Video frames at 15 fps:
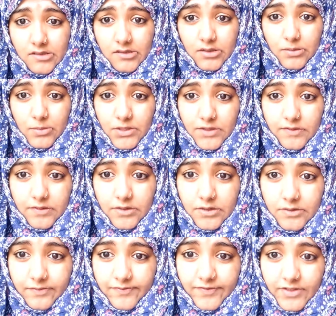So much for
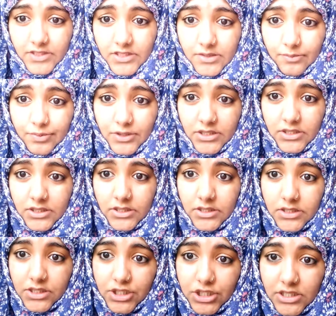first impressions,
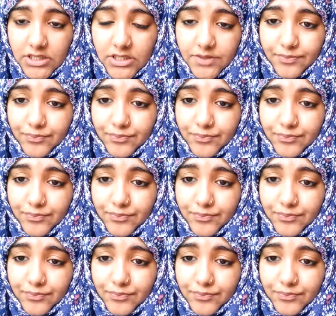Nisha.